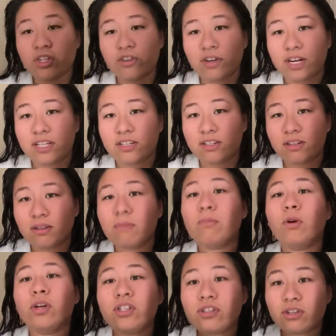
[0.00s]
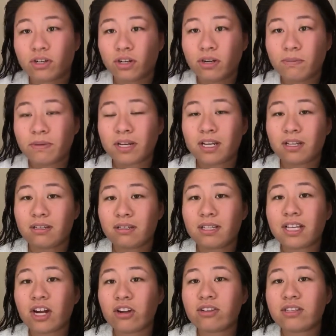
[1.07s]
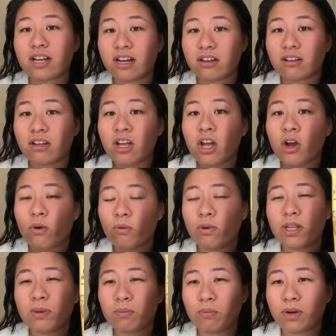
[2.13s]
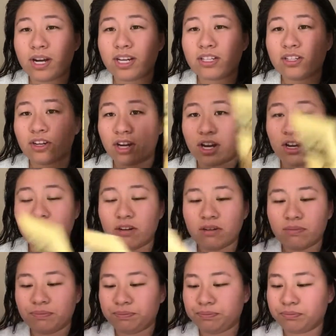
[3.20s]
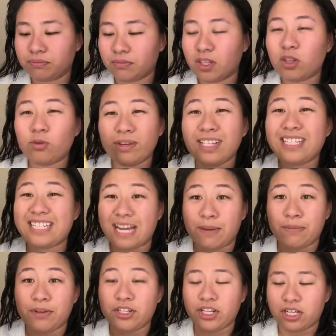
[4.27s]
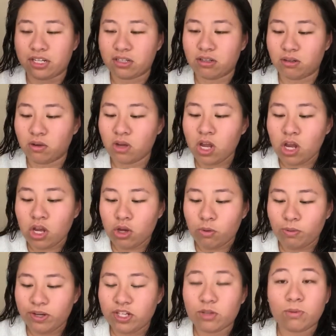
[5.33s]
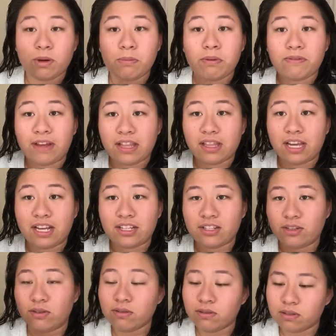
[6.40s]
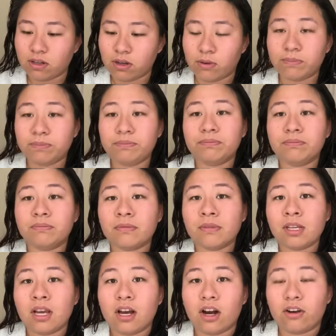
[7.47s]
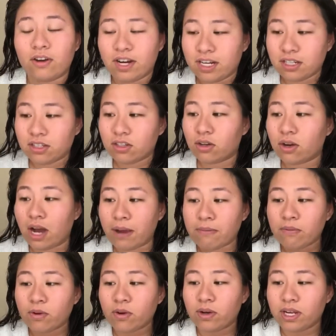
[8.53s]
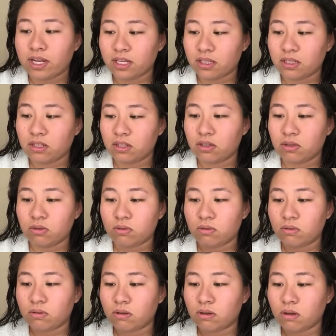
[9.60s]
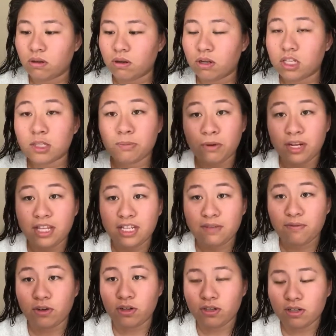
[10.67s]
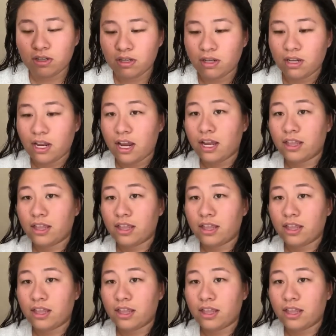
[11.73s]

moisture, because this hairstyle really breaks your hair. It's really damaging, so we just want to prevent that too. So, all right, so I'm going to spray this first